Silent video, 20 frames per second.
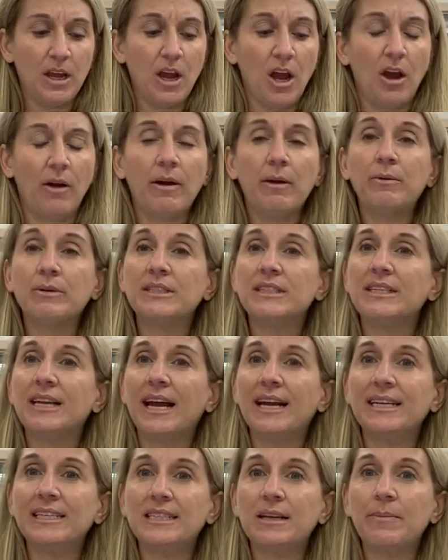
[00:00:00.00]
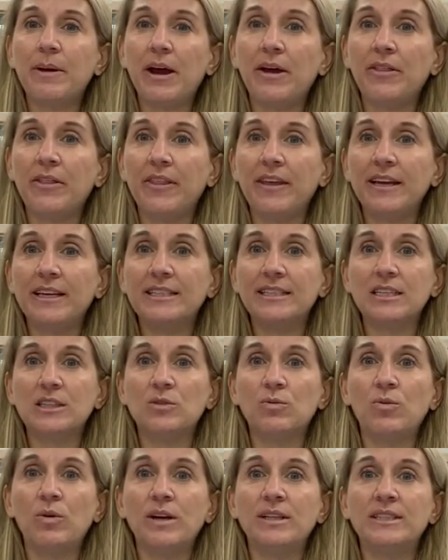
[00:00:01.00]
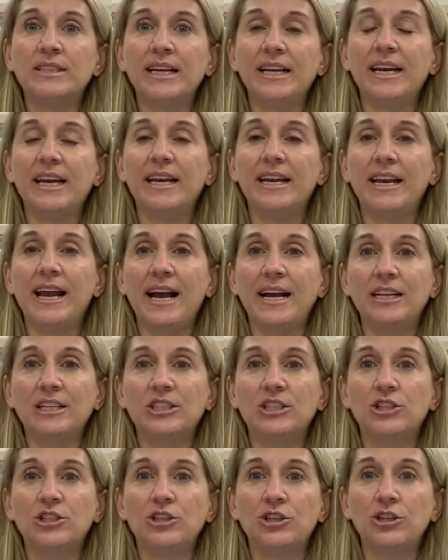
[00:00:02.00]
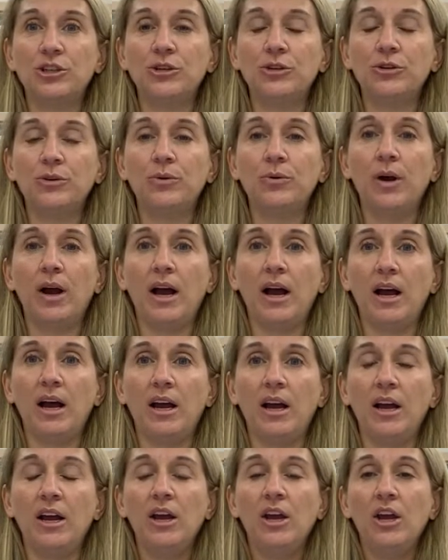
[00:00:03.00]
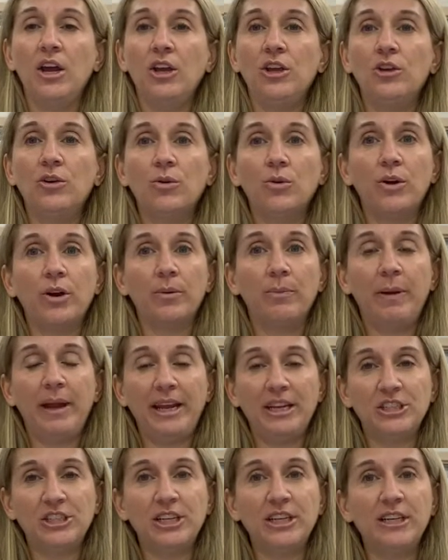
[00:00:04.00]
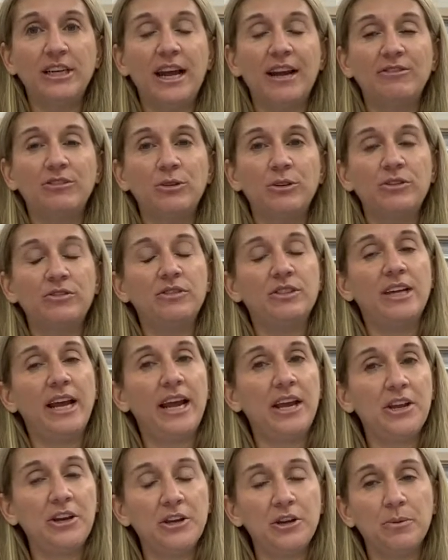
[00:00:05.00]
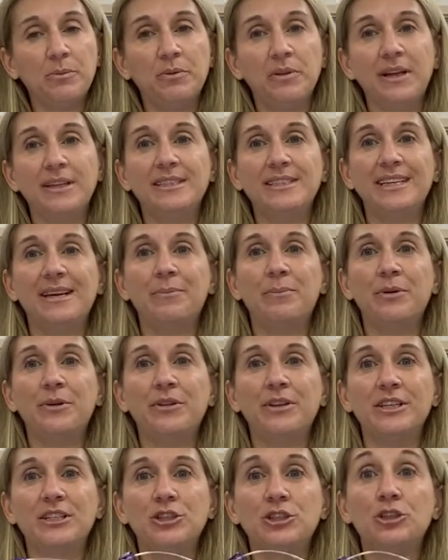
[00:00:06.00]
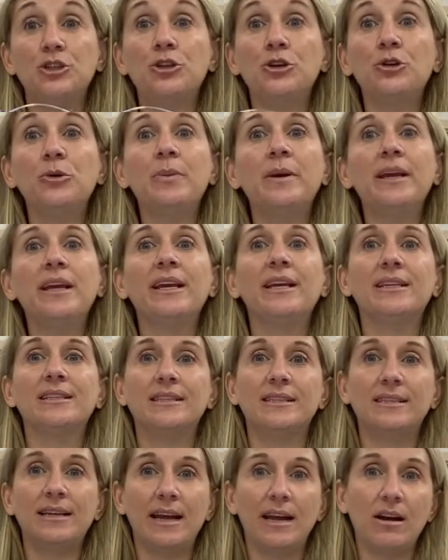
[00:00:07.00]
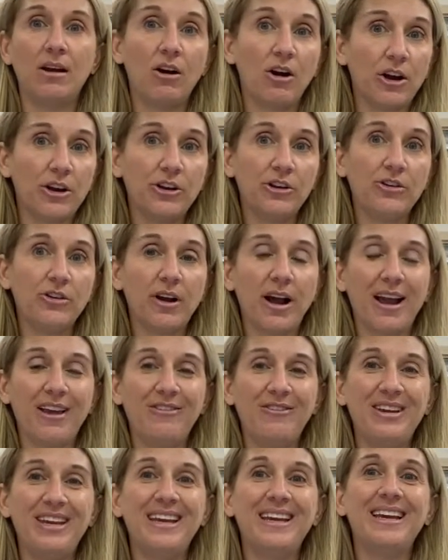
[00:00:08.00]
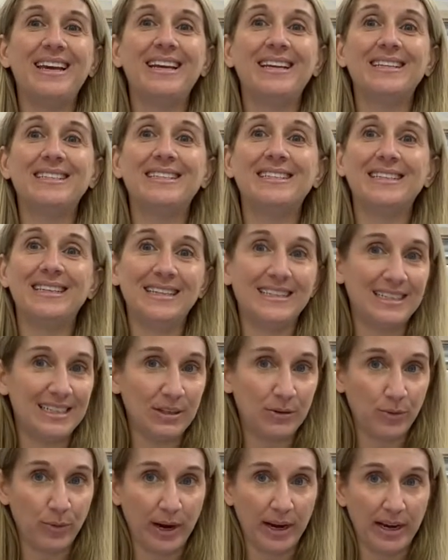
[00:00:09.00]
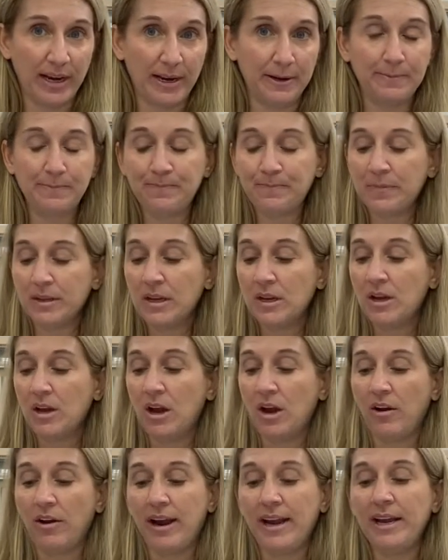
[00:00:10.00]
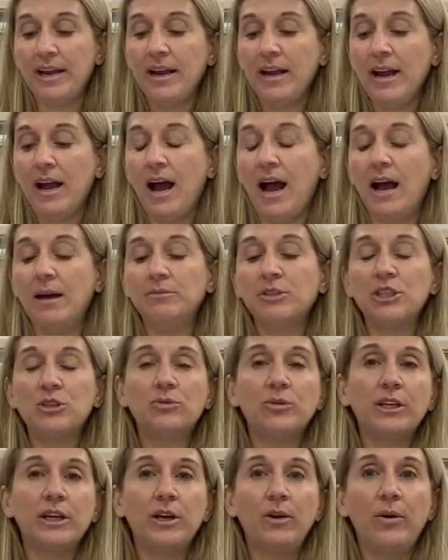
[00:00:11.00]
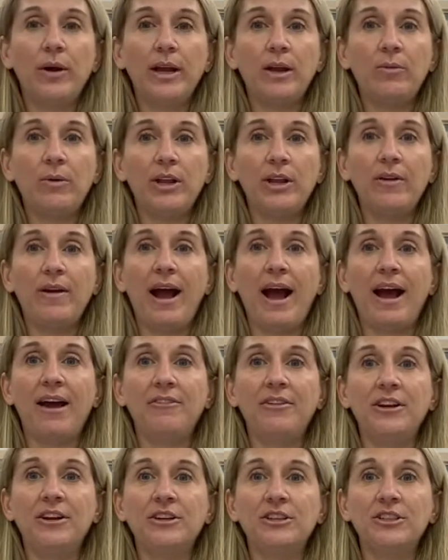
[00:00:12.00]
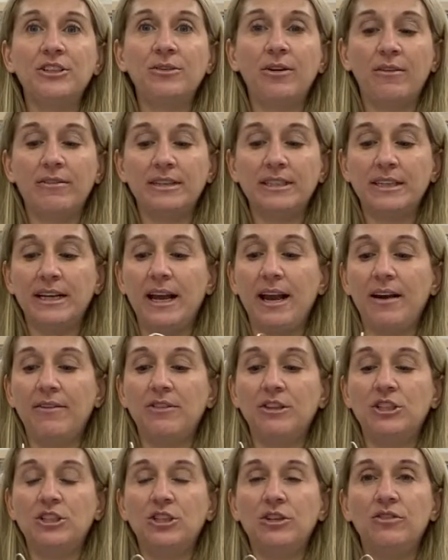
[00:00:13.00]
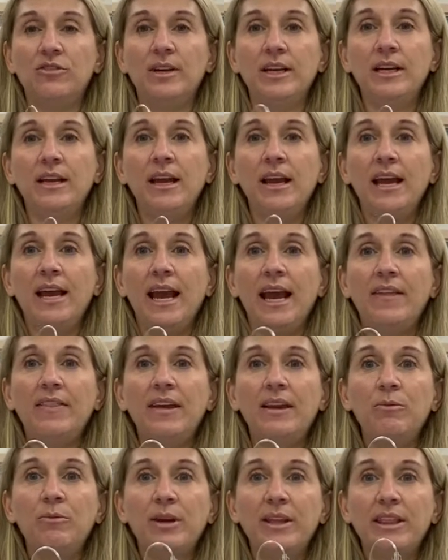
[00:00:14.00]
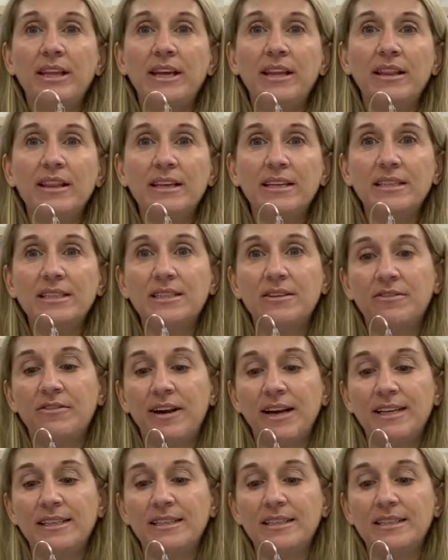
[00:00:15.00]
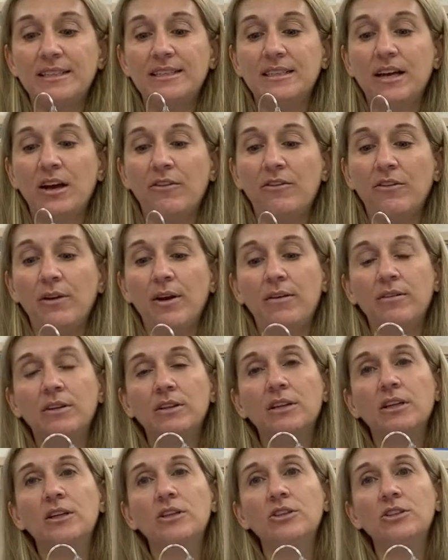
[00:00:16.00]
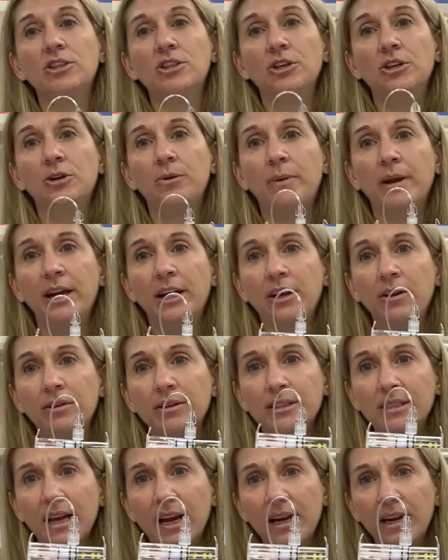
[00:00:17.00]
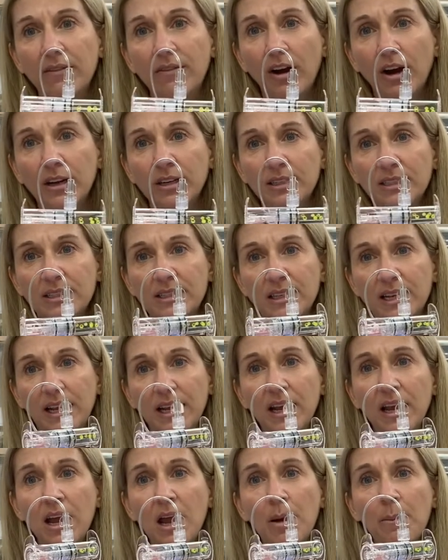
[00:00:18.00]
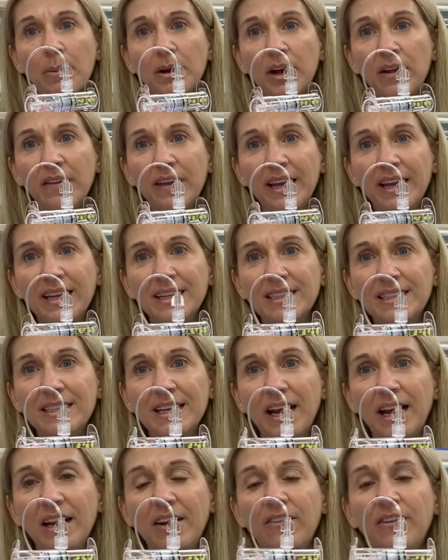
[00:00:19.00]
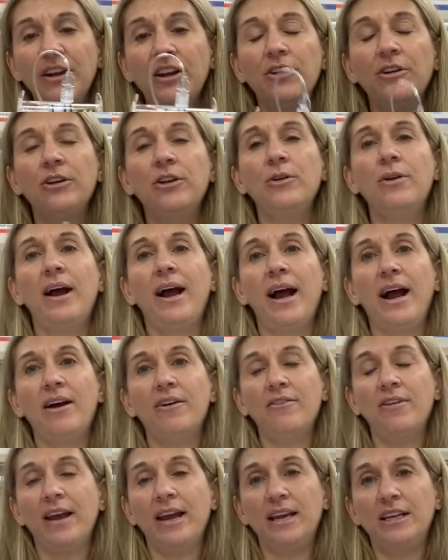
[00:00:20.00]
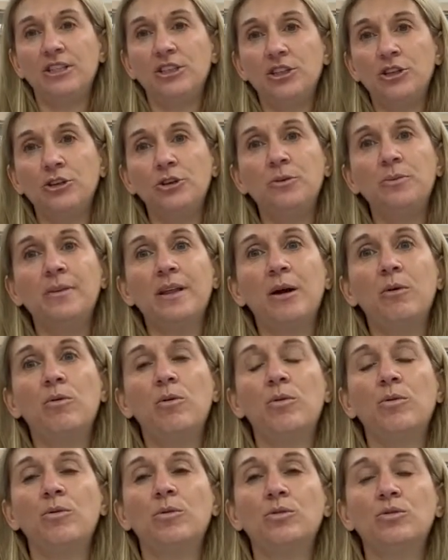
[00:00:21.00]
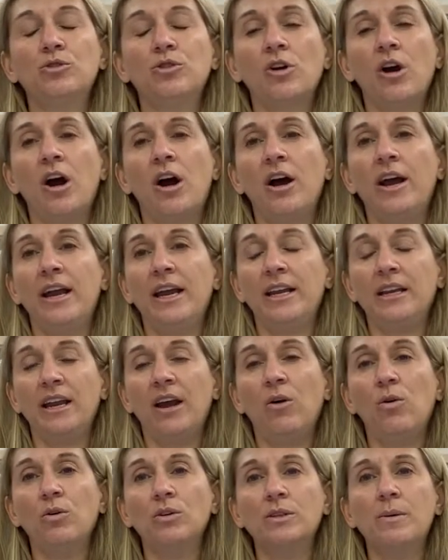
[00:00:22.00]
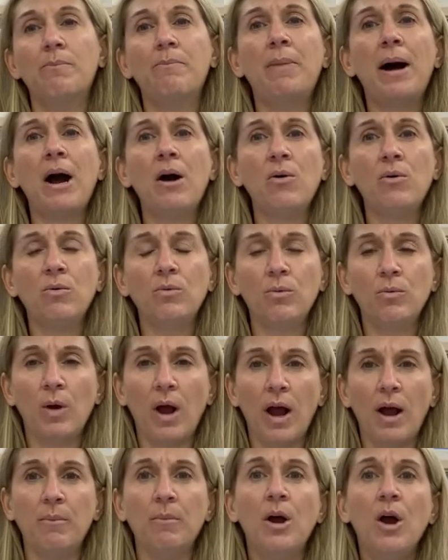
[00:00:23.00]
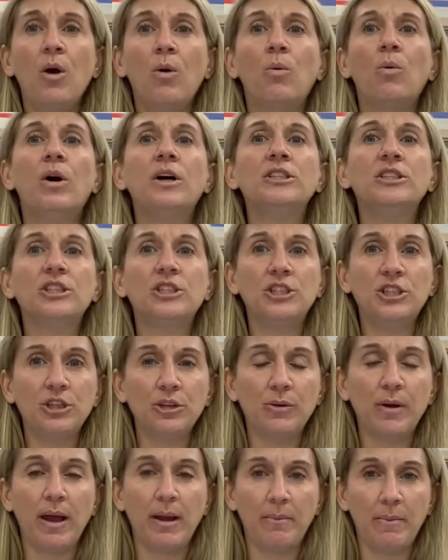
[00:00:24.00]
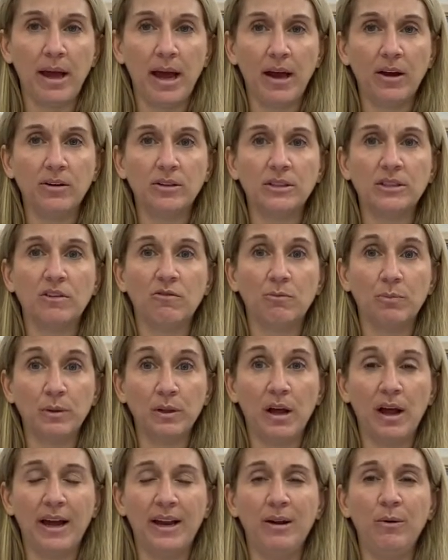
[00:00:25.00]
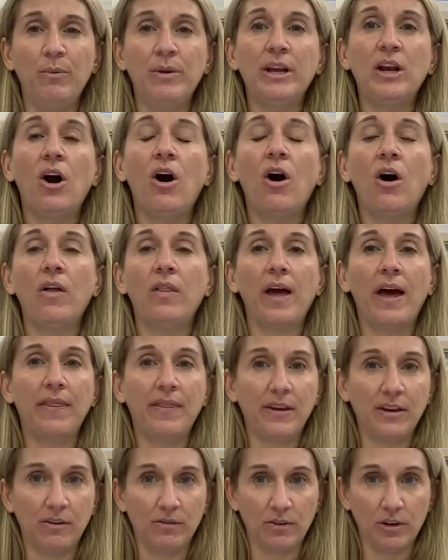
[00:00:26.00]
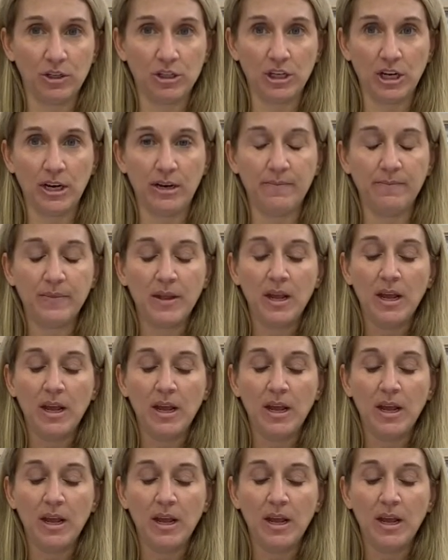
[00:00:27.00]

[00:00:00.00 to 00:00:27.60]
All right, what's nice about this is once it connects to uh, your patient after you've taken your blood sample, this tubing can stay on your IV. It is CT rated all right? Um, just really quick, what you have here is you obviously have the tubing, and then within this device itself, you have a little tube, and I know it's kind of hard to see, but on the inside of here, you have a tube that will draw and hold about um, one to two mLs of blood. We call that the diversion.